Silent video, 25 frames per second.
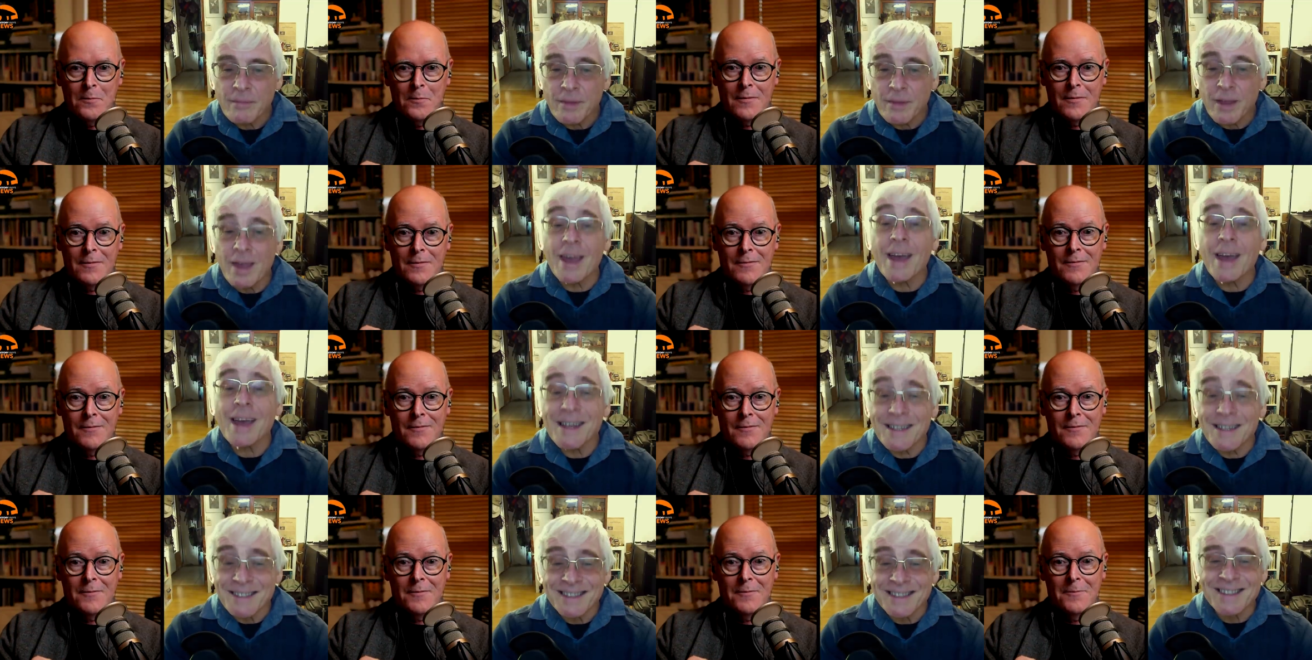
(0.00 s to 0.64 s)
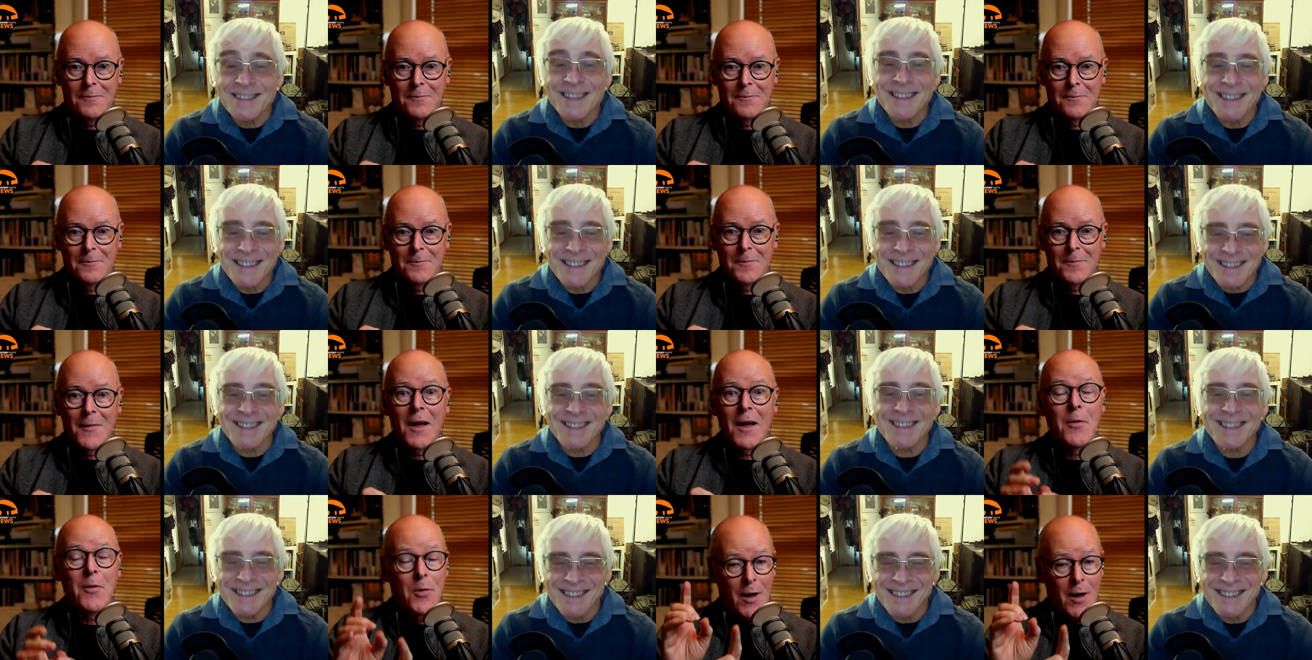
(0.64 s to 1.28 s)
Speaker 1: Yes.
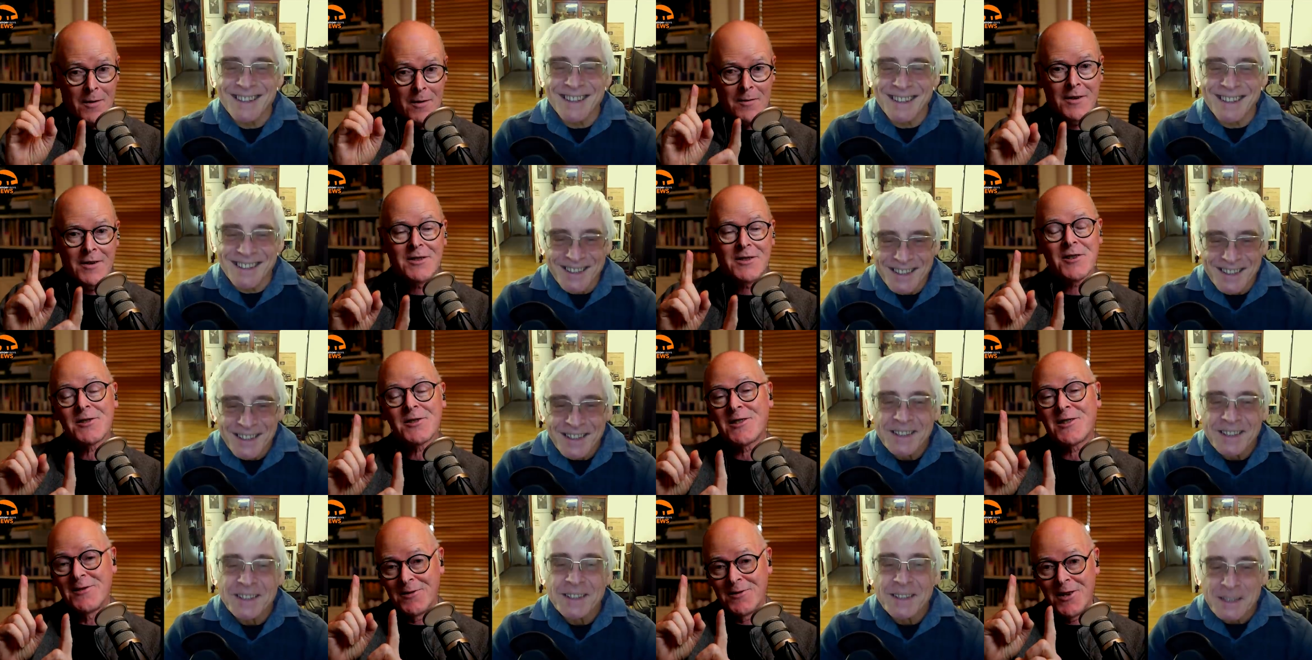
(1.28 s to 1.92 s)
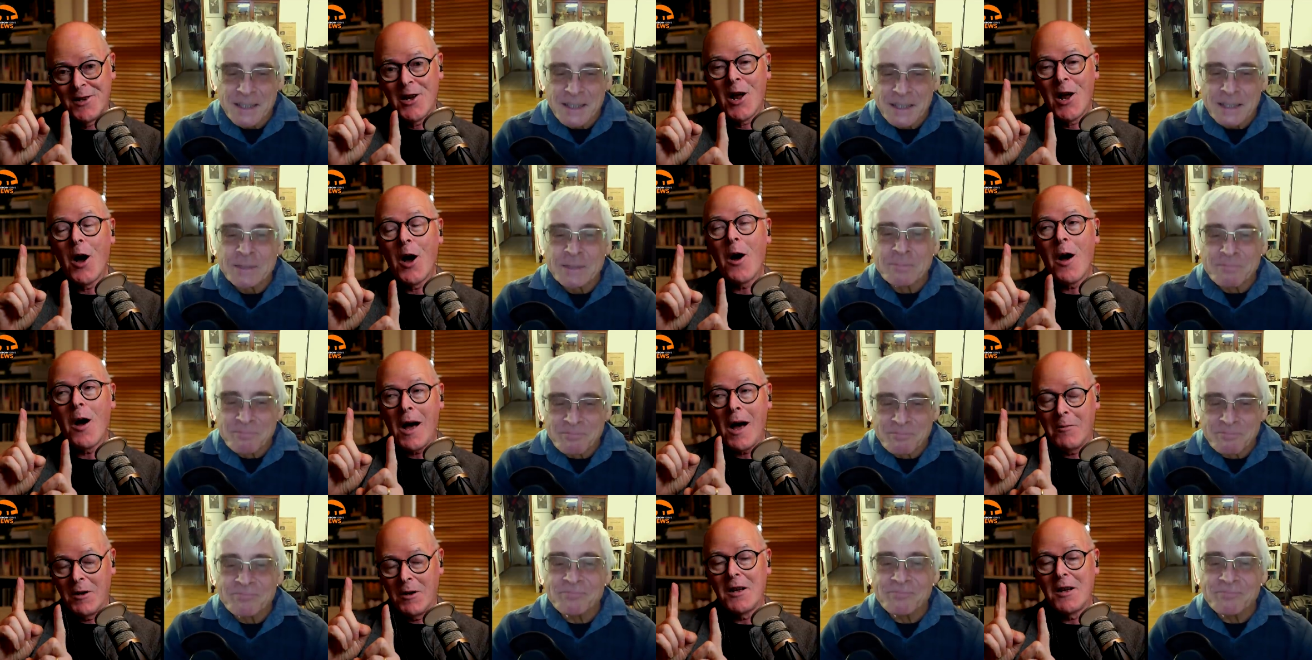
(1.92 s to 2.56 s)
just you know,
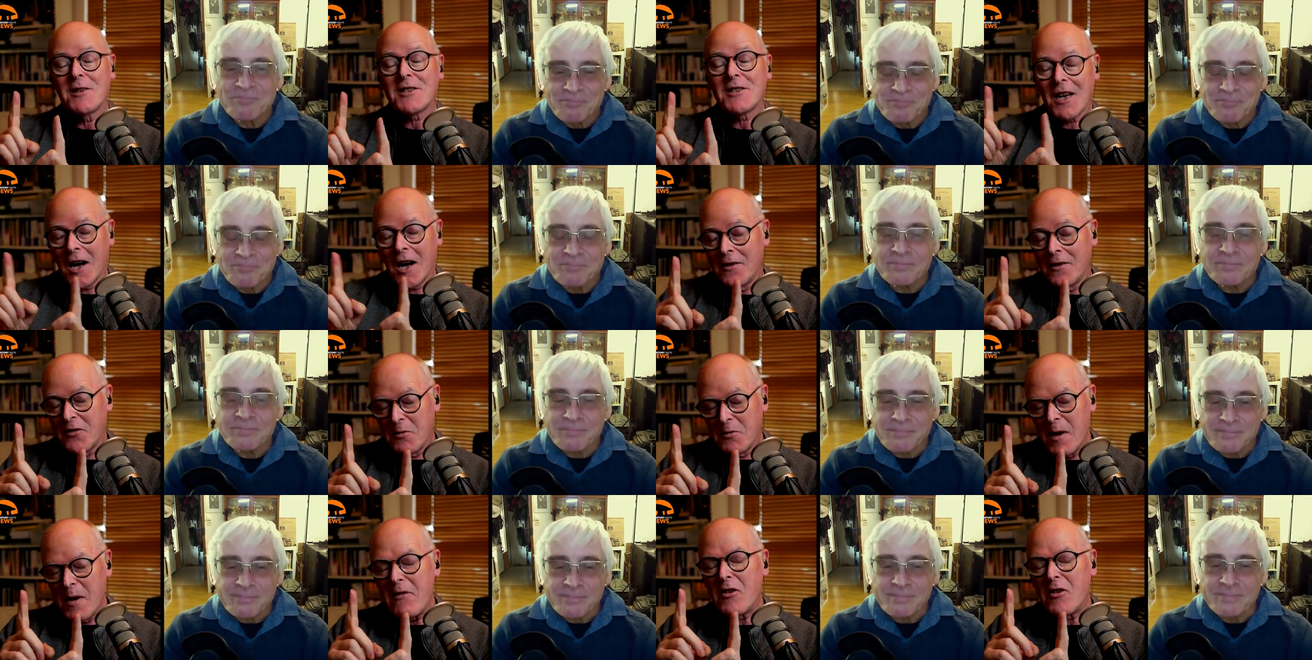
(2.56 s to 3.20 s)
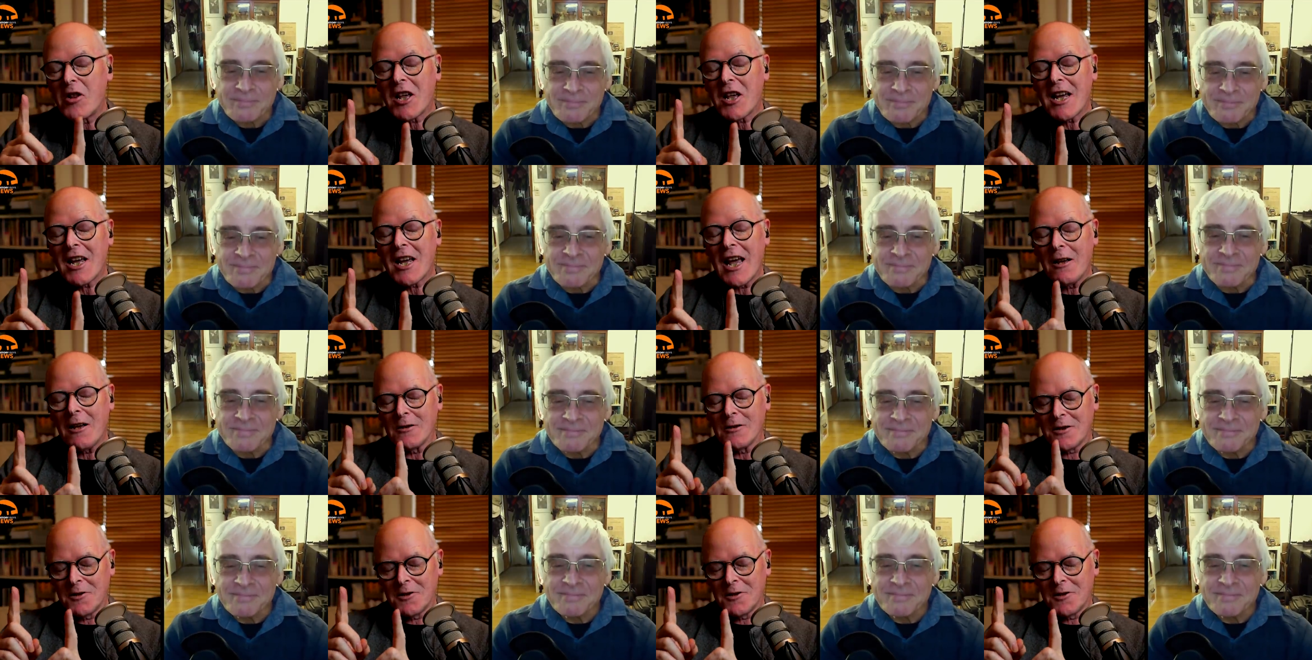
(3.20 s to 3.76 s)
I mean, aside from everything else,